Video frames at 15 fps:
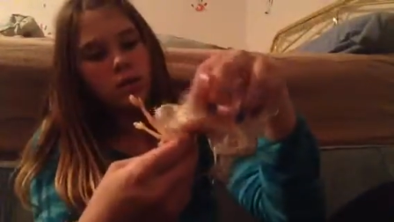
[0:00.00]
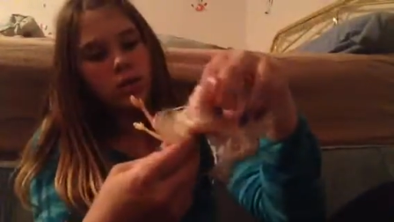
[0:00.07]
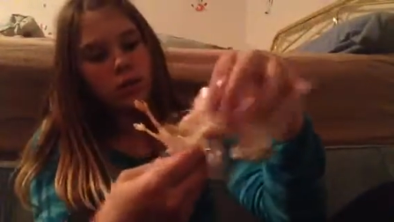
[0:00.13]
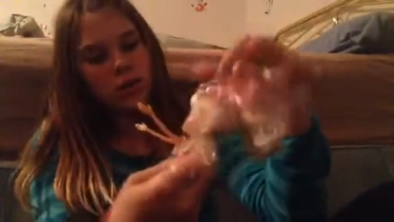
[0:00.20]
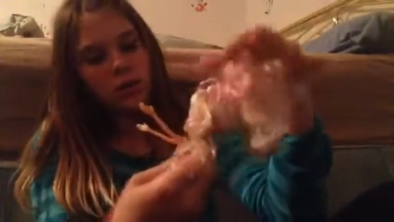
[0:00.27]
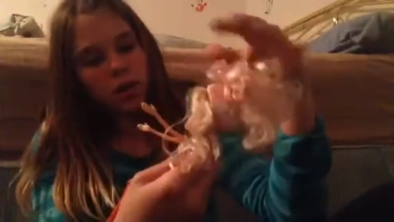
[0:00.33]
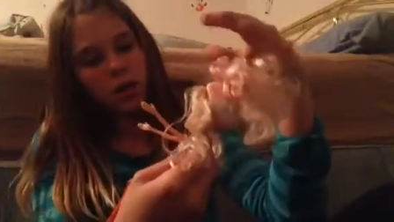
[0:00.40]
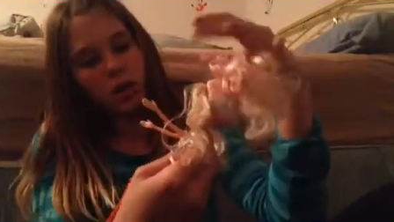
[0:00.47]

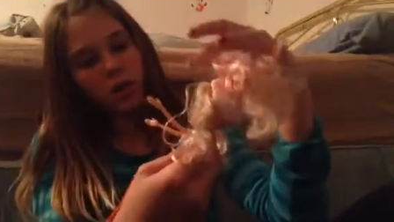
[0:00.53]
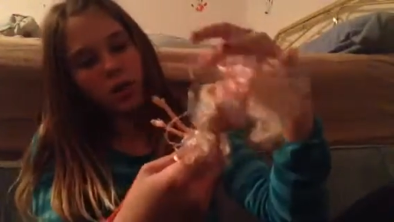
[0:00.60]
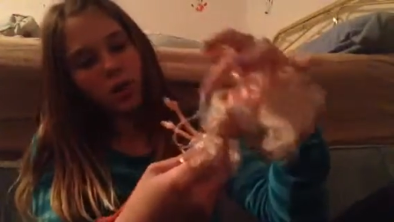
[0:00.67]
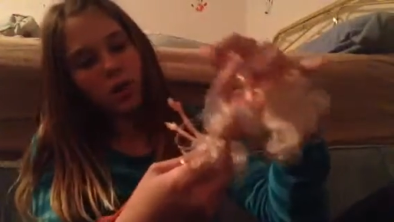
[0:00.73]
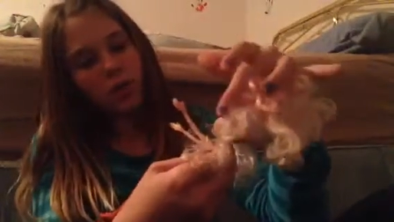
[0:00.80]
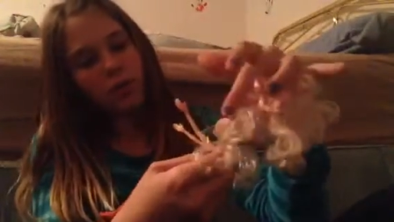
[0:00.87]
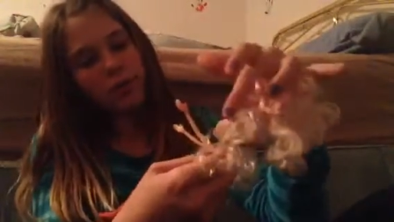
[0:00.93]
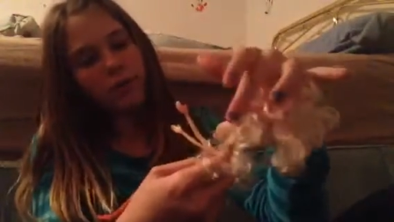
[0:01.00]
So,
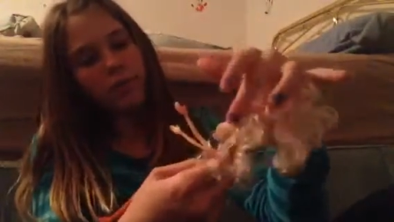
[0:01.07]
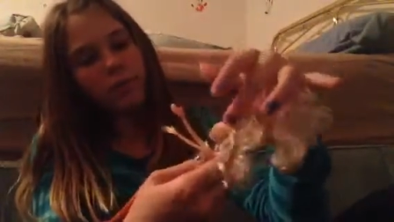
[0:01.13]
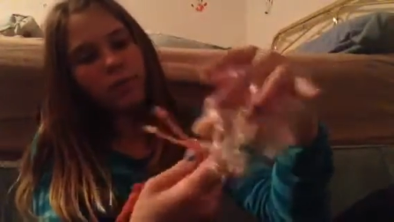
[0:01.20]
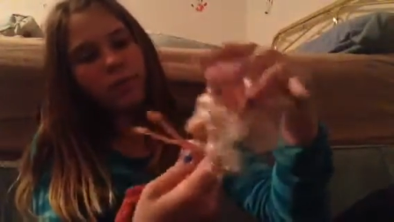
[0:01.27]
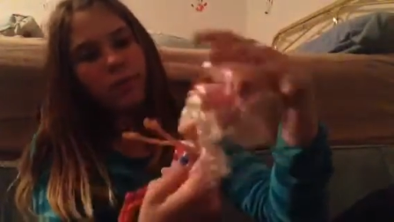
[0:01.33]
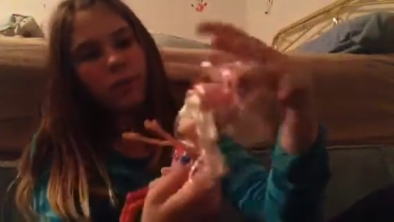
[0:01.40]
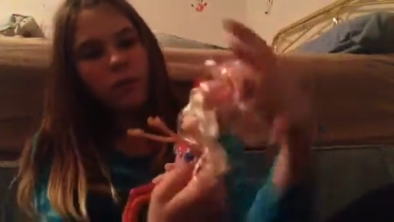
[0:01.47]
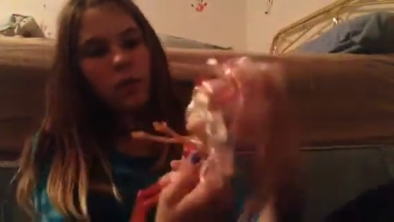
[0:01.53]
um,
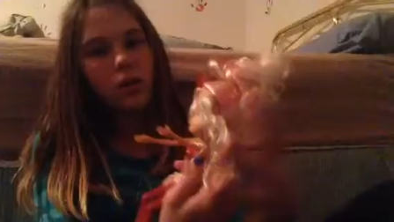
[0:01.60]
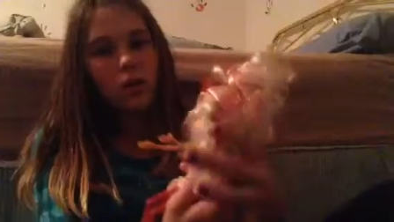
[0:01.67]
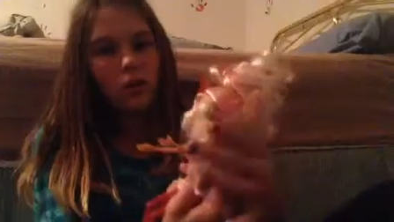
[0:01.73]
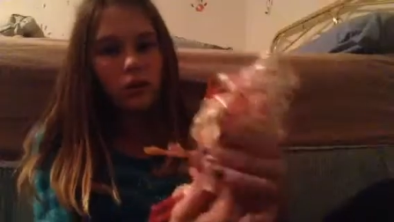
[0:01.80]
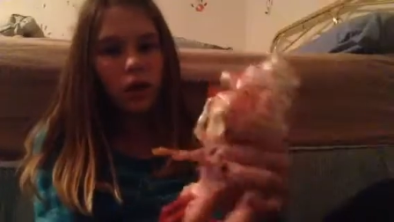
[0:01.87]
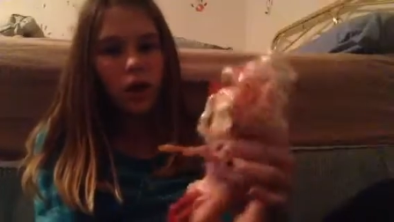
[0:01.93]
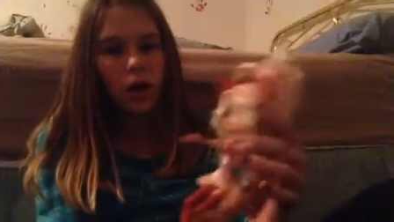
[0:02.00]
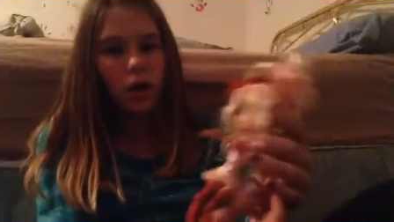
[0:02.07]
no
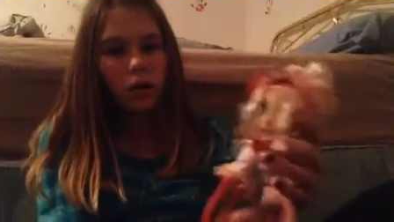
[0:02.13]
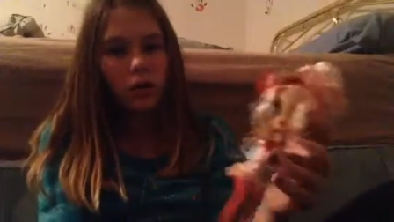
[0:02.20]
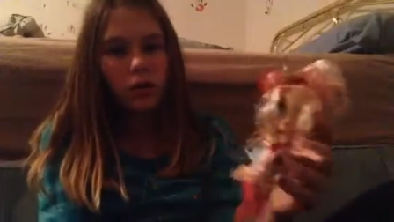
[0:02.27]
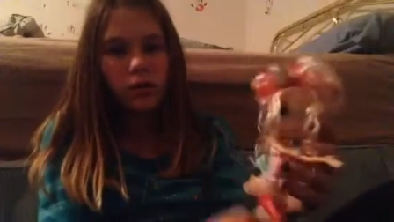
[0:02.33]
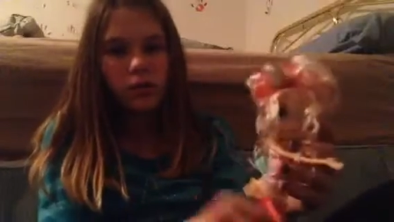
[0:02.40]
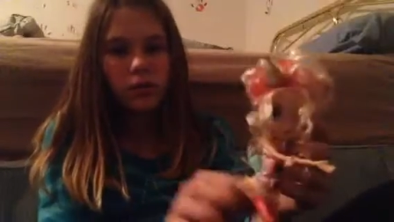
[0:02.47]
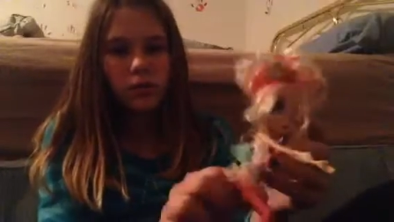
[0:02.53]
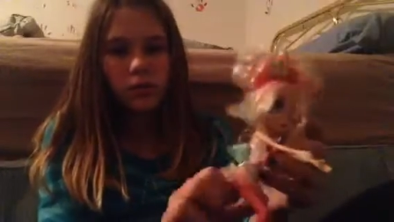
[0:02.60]

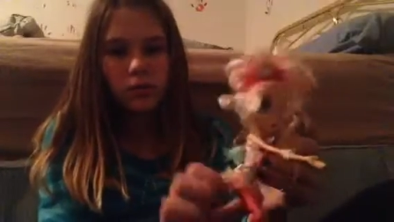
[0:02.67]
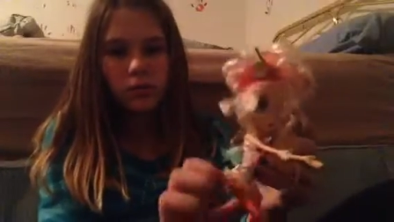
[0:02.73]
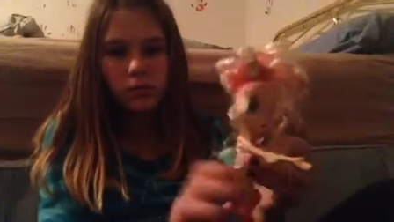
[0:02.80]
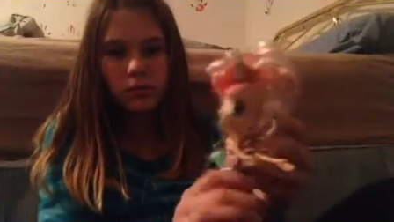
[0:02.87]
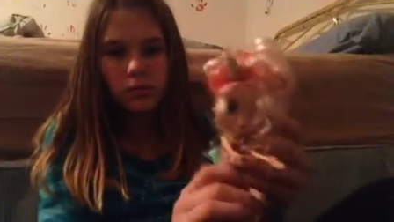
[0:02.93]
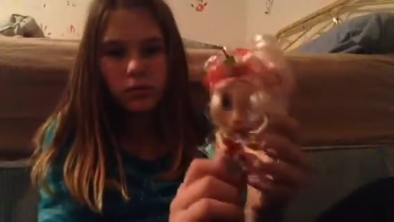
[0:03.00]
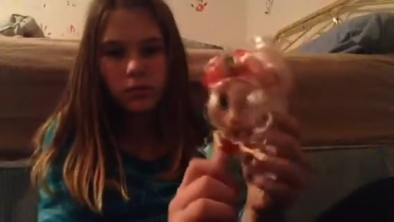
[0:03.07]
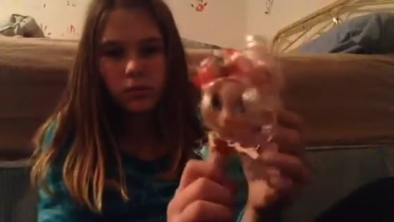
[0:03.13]
flaws. you
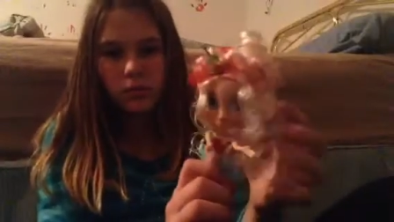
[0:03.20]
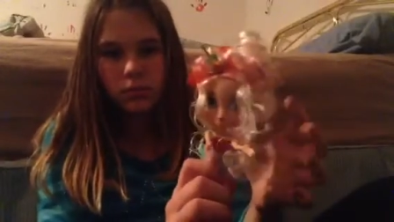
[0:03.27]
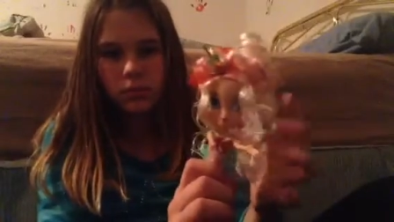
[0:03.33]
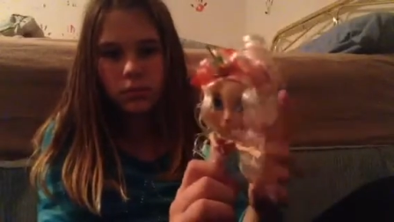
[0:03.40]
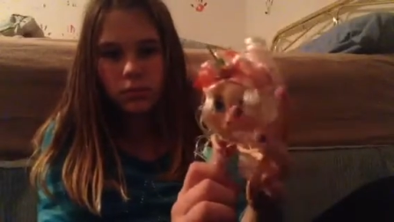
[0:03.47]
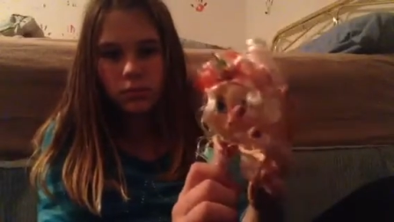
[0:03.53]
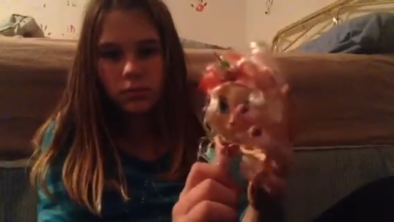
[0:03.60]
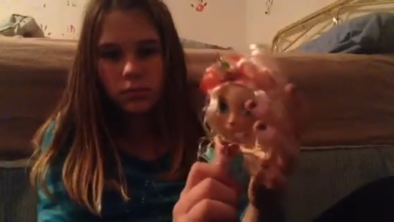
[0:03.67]

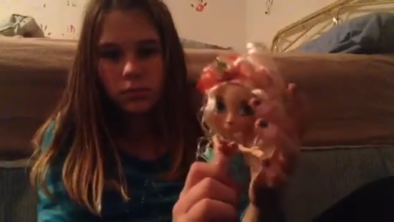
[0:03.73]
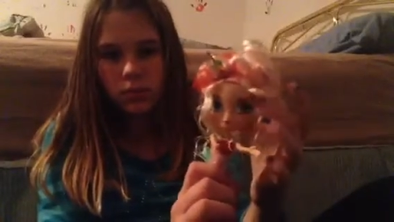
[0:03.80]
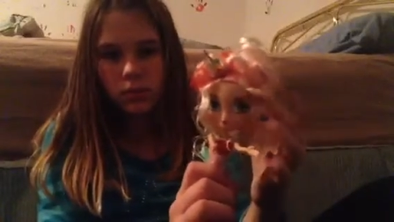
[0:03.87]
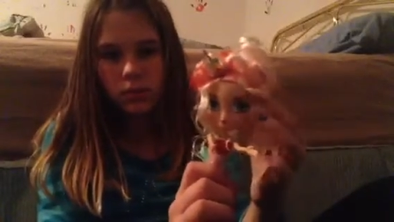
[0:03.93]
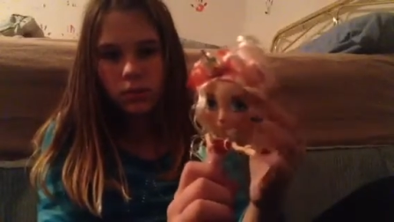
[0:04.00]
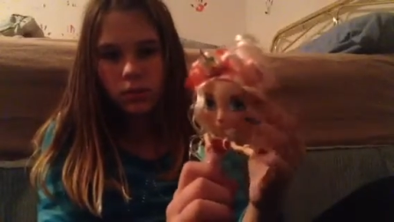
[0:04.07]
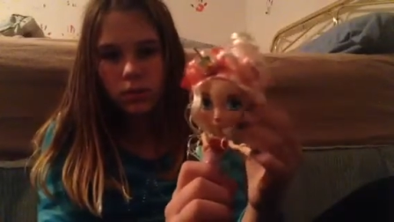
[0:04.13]
liking school?